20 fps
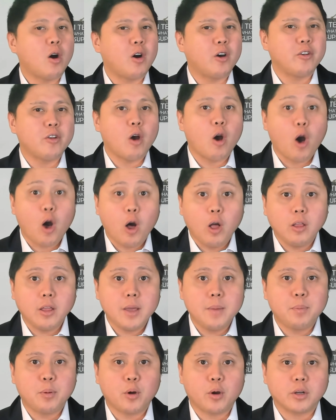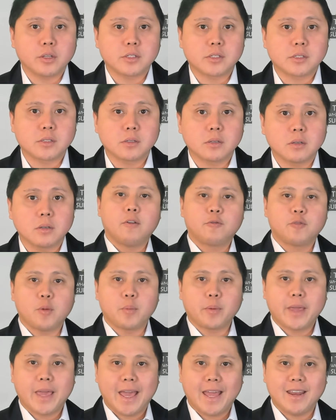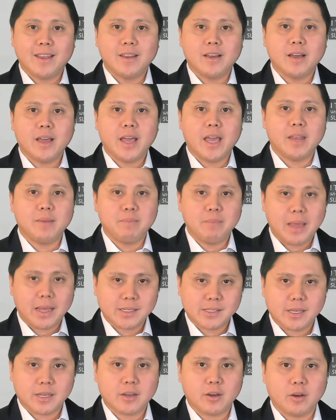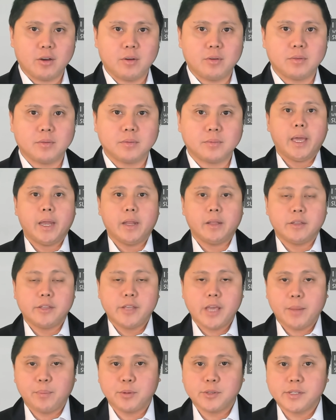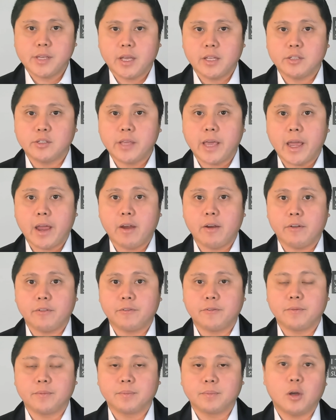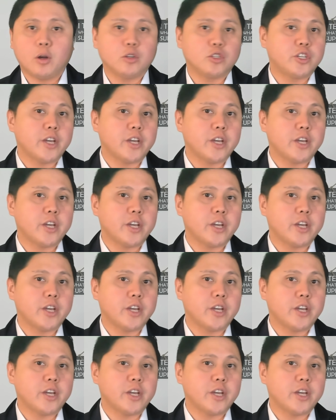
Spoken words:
on all imports from Canada and Mexico, and a 10% tariff on